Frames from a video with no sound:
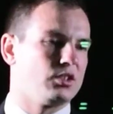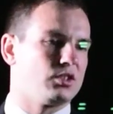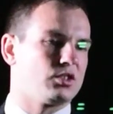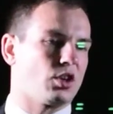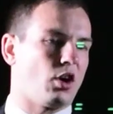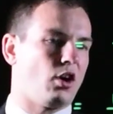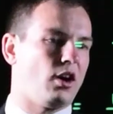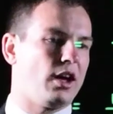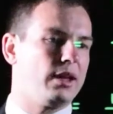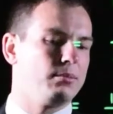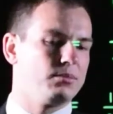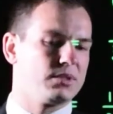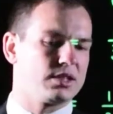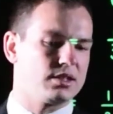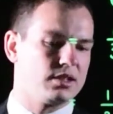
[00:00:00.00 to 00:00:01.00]

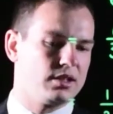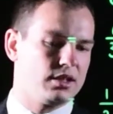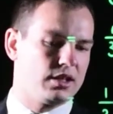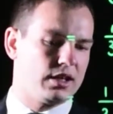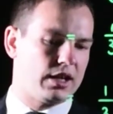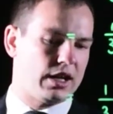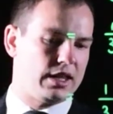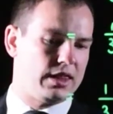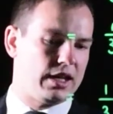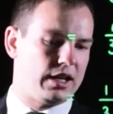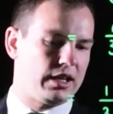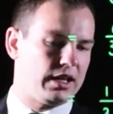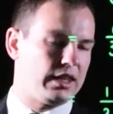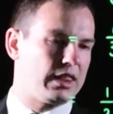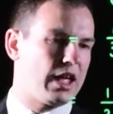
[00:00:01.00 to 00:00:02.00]
times, and
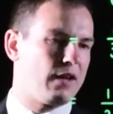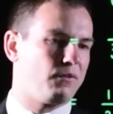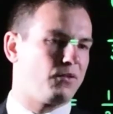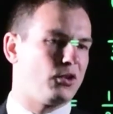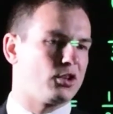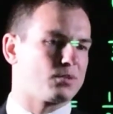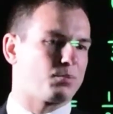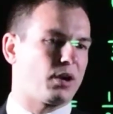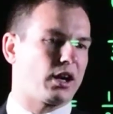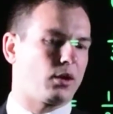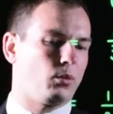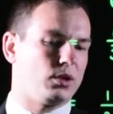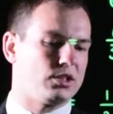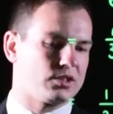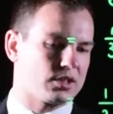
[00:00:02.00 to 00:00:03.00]
then in that first
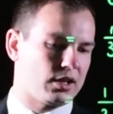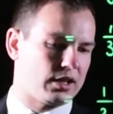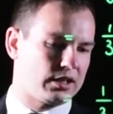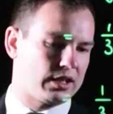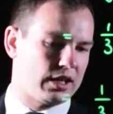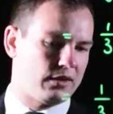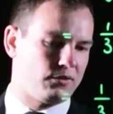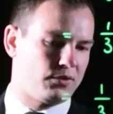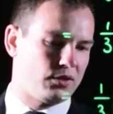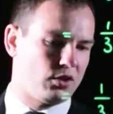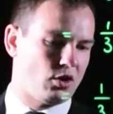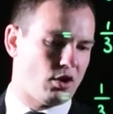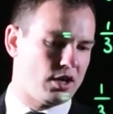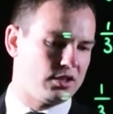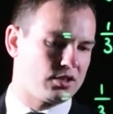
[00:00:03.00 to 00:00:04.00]
bracket we're just going to have
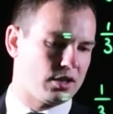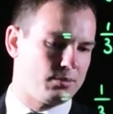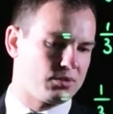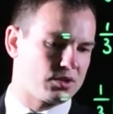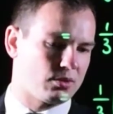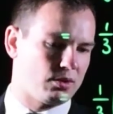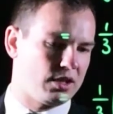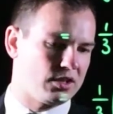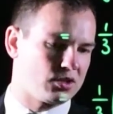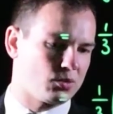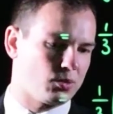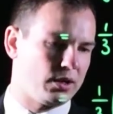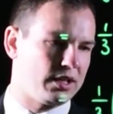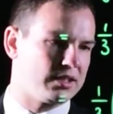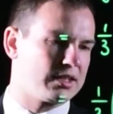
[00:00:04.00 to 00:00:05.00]
9 times 3 is
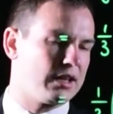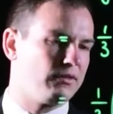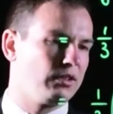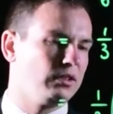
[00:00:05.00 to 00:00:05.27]
27,